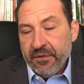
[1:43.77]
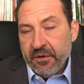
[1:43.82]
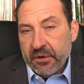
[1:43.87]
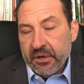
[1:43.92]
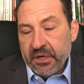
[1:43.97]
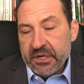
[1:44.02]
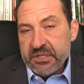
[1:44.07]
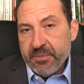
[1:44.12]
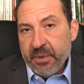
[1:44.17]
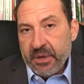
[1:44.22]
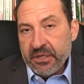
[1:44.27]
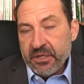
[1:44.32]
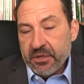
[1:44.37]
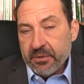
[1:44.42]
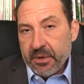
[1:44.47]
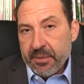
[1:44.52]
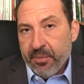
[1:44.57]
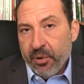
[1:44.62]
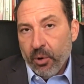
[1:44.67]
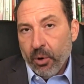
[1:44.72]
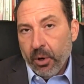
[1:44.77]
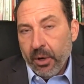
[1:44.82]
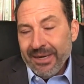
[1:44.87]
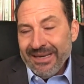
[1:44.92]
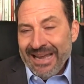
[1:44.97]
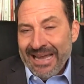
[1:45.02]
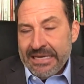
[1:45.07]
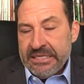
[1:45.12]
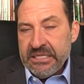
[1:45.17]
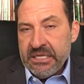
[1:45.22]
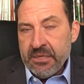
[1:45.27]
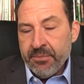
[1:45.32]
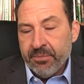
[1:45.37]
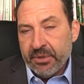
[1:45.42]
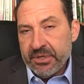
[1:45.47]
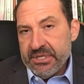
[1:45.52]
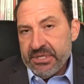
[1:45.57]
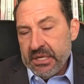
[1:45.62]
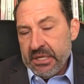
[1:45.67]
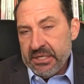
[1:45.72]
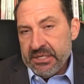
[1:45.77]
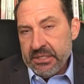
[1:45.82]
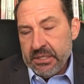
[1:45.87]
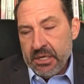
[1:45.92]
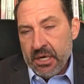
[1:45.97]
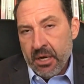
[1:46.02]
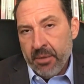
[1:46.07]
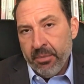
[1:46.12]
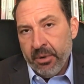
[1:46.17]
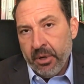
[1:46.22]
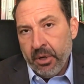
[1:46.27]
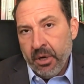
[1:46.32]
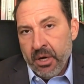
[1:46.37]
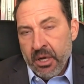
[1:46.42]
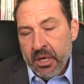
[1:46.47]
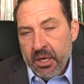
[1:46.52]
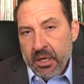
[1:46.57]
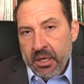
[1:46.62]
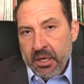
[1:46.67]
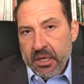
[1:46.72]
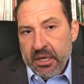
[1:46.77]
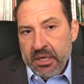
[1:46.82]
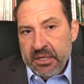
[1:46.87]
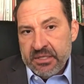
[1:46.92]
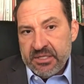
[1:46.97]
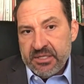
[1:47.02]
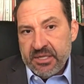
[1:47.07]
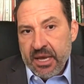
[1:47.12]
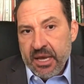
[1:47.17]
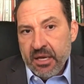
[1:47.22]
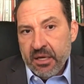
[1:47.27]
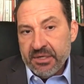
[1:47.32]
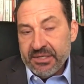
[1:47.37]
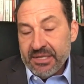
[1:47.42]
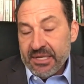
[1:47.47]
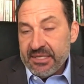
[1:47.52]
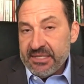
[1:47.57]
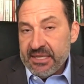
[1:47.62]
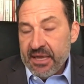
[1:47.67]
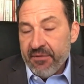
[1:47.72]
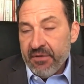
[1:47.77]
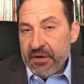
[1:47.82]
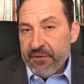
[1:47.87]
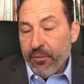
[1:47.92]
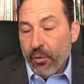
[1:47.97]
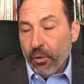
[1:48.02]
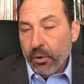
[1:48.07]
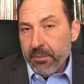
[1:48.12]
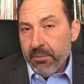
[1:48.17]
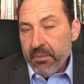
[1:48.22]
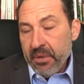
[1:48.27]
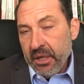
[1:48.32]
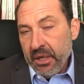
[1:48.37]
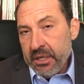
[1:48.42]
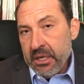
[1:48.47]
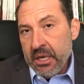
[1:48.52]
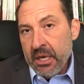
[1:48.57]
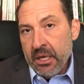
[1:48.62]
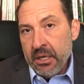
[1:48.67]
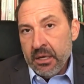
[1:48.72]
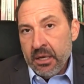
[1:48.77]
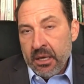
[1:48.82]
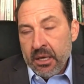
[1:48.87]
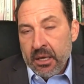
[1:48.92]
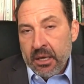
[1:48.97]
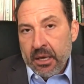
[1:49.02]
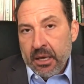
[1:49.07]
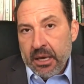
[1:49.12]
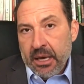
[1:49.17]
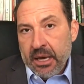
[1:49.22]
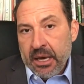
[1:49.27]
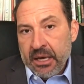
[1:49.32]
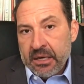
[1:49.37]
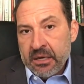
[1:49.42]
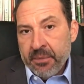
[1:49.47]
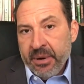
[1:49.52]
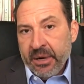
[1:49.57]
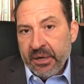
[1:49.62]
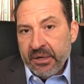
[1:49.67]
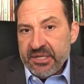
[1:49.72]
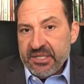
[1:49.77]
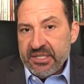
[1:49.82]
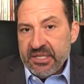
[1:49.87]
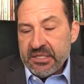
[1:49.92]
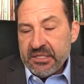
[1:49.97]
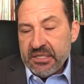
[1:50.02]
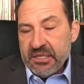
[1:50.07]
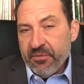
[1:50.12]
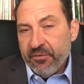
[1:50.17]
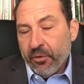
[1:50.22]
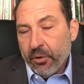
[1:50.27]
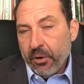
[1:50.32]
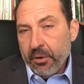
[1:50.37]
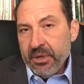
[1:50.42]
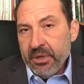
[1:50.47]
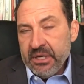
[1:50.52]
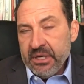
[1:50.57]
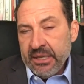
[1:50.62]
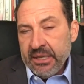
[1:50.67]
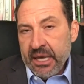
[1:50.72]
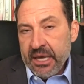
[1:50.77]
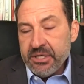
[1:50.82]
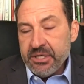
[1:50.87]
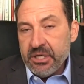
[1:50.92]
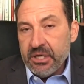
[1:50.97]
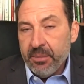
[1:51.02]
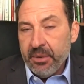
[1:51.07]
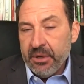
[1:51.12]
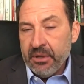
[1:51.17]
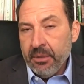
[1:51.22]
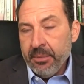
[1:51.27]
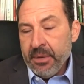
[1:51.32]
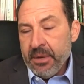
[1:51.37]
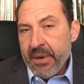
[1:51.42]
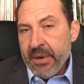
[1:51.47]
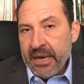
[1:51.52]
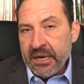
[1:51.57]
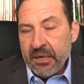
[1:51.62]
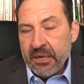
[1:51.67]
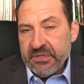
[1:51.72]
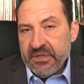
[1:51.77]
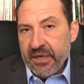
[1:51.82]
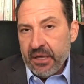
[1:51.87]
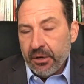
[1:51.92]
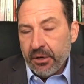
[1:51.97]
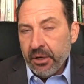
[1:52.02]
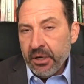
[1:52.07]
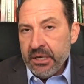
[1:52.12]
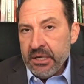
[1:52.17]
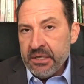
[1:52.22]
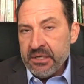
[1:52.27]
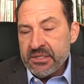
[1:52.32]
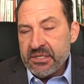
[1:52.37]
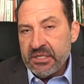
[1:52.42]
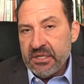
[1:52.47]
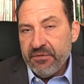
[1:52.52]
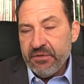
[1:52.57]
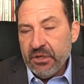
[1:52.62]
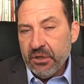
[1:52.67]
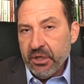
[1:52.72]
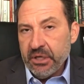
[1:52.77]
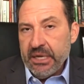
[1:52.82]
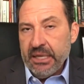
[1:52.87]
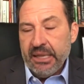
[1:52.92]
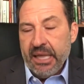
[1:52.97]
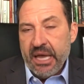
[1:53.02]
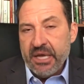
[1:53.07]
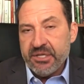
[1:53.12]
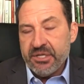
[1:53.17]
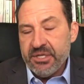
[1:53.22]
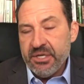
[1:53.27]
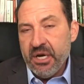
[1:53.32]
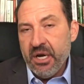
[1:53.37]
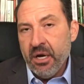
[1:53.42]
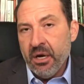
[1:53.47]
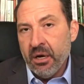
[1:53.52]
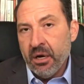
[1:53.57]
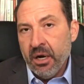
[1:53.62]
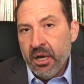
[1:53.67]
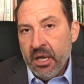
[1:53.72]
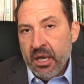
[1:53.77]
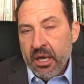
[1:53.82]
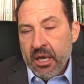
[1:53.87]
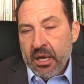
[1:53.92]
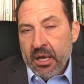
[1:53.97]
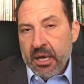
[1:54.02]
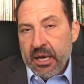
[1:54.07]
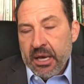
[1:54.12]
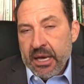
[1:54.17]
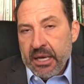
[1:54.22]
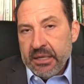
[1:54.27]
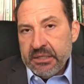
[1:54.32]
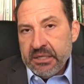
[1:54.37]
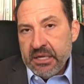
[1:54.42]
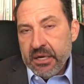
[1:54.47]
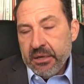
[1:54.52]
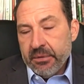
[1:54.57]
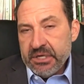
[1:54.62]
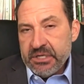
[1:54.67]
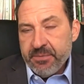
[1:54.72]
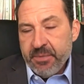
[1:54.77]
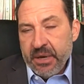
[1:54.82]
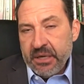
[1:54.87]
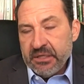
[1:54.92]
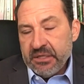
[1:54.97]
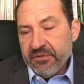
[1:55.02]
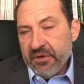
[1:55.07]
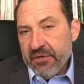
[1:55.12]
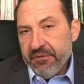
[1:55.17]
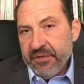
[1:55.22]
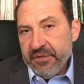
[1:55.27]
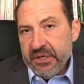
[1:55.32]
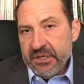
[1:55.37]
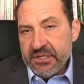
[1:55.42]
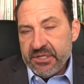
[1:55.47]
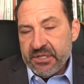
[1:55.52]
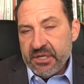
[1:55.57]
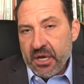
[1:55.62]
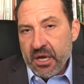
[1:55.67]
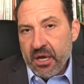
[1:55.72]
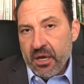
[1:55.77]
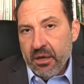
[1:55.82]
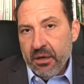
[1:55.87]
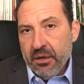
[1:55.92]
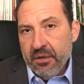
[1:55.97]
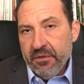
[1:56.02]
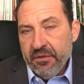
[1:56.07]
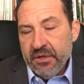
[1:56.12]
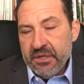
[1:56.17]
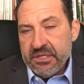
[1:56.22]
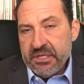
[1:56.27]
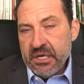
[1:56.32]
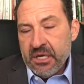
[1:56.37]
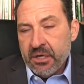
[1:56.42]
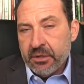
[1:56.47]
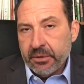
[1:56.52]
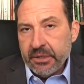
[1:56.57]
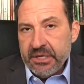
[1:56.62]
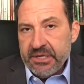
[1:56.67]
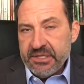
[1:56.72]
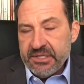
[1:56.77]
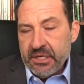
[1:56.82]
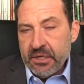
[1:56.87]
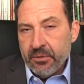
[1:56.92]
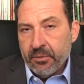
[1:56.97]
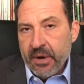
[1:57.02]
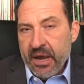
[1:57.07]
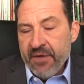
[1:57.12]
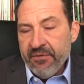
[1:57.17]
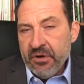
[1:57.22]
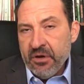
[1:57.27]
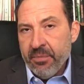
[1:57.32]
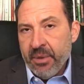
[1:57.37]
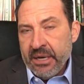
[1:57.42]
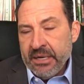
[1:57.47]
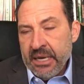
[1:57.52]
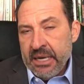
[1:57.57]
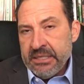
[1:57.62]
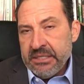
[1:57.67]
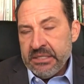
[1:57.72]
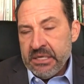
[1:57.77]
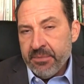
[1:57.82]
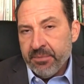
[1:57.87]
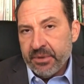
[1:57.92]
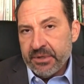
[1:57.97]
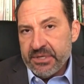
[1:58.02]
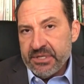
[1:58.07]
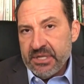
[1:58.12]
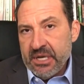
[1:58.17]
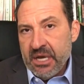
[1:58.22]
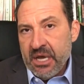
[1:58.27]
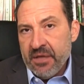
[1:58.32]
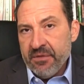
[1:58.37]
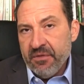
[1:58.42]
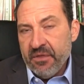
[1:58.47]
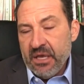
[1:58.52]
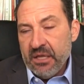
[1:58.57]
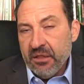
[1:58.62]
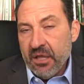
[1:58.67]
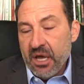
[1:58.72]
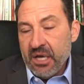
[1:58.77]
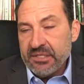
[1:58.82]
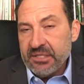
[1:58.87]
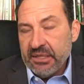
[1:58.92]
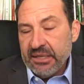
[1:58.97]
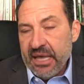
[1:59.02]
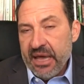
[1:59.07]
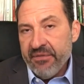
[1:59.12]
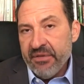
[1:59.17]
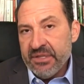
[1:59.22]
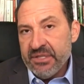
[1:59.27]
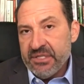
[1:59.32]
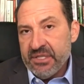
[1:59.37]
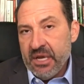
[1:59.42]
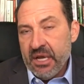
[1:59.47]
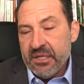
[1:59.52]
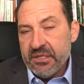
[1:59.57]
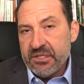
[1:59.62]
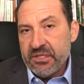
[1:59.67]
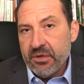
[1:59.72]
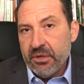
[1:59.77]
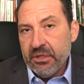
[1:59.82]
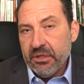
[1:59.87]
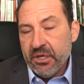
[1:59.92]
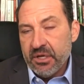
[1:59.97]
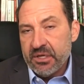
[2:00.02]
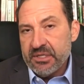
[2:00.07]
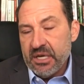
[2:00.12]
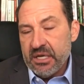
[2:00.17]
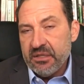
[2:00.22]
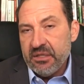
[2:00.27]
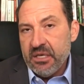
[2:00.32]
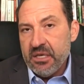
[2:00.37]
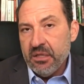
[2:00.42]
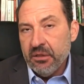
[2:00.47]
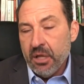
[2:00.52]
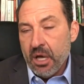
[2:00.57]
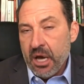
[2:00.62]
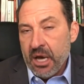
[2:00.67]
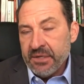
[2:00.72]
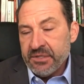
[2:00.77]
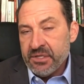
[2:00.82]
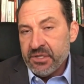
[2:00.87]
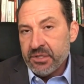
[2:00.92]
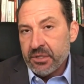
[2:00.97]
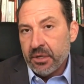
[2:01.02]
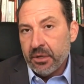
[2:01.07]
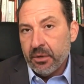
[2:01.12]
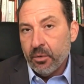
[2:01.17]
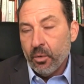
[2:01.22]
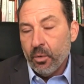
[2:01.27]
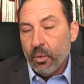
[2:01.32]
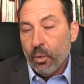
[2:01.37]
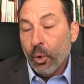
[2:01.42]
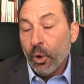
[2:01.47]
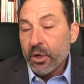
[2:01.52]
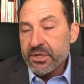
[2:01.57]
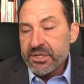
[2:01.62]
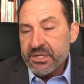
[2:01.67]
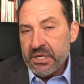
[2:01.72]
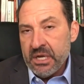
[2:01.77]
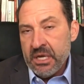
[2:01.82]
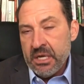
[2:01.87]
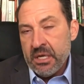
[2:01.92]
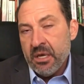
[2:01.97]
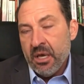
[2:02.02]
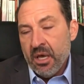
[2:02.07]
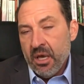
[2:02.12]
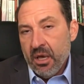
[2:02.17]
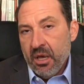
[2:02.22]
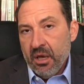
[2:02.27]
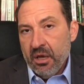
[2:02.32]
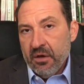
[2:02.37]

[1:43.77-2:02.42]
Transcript: that they're expected to report 19 percent is the number in sales at 74 million million uh, compared to 64 million last year. But let me back up to that earnings. If you look at last year, uh, irrespective of this uh, this increase in revenue by 19%, they lost 11 cents. So it looks like the losses are worsening